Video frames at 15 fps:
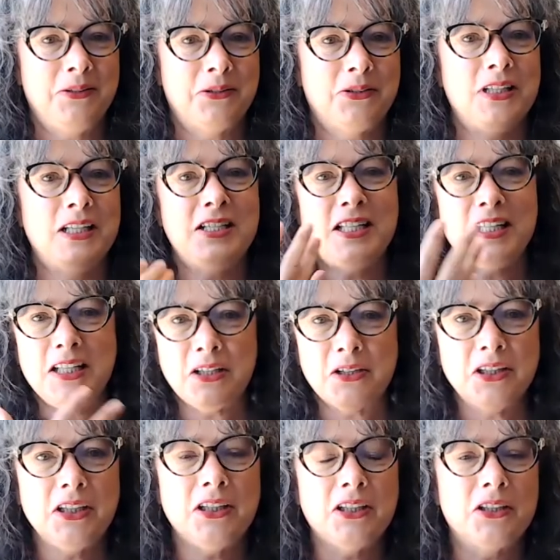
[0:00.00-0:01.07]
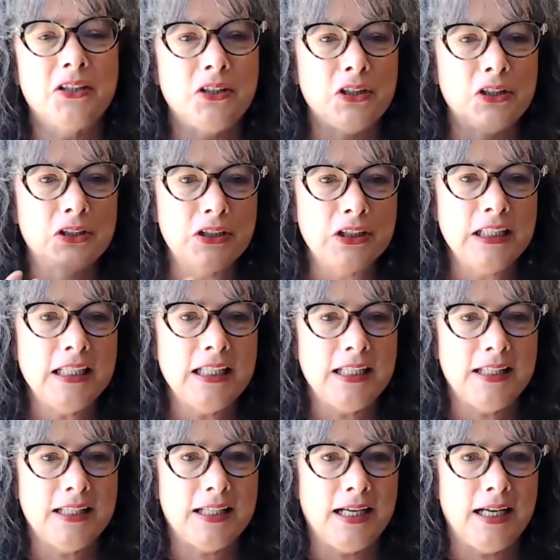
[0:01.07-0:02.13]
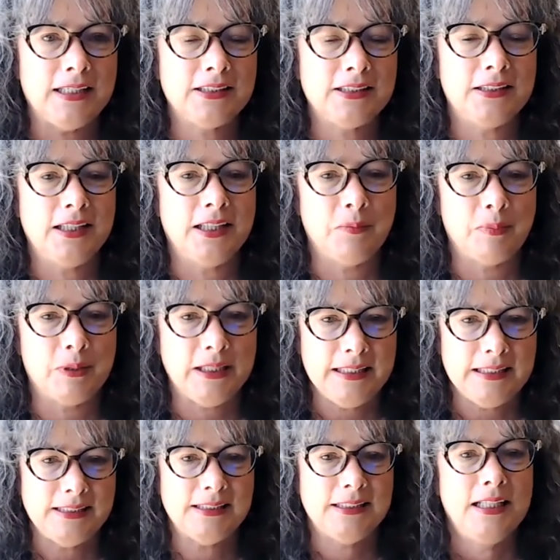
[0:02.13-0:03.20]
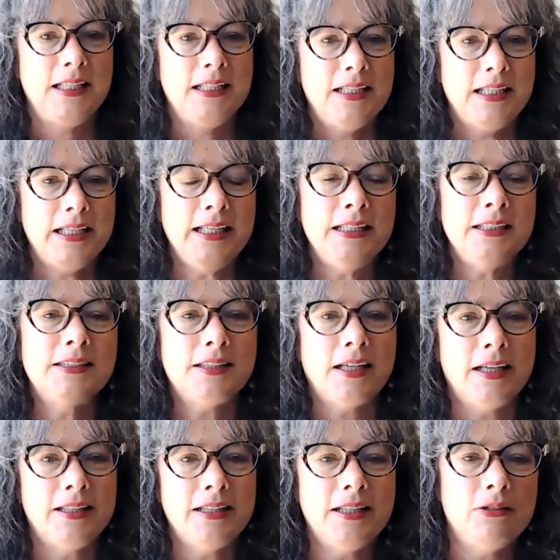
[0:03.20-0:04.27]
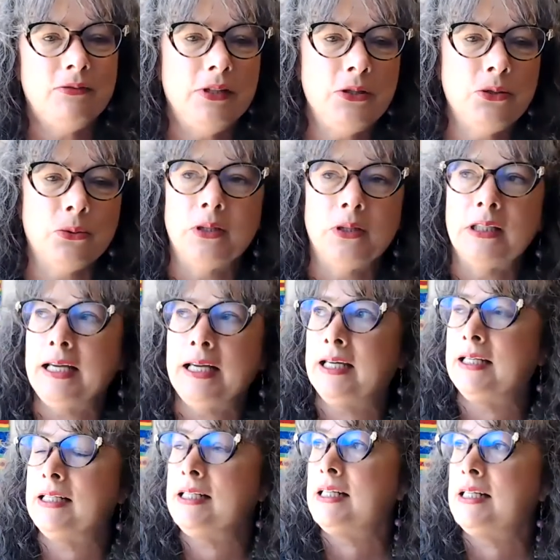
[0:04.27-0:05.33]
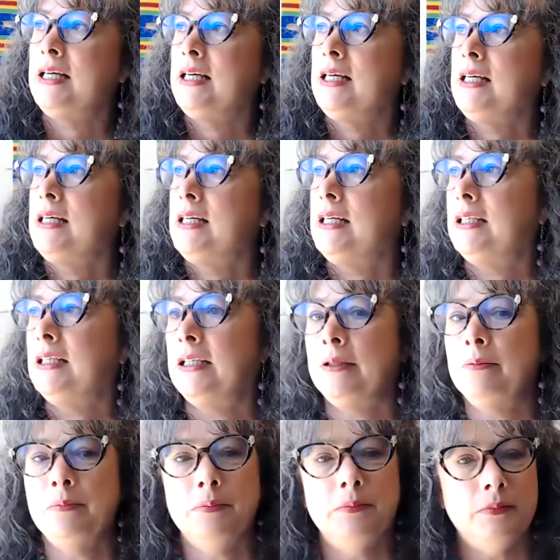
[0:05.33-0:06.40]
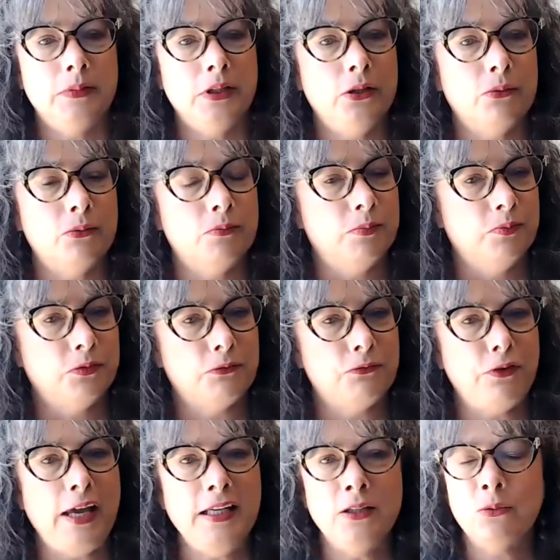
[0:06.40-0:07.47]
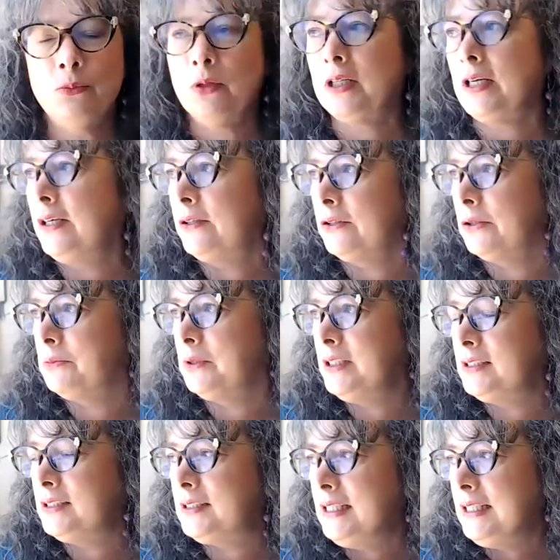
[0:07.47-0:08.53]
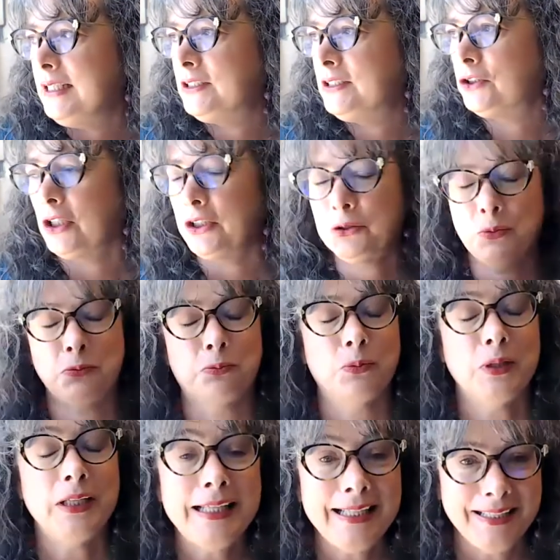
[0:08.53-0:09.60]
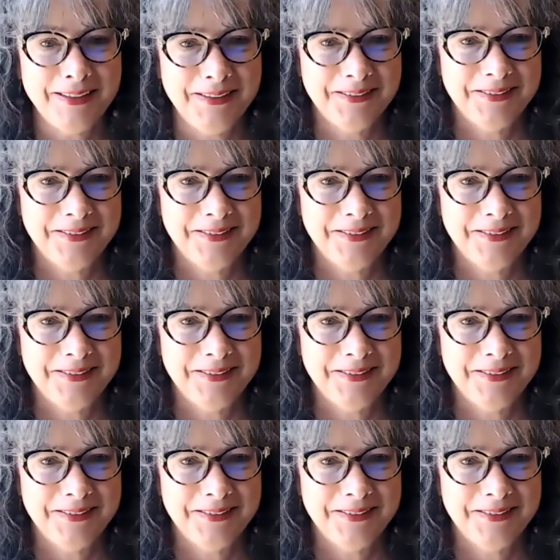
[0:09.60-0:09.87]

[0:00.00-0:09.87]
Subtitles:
There's an interior learning that has to take place inside the individual. And, you know, for Fenton, what I heard was it starts with reading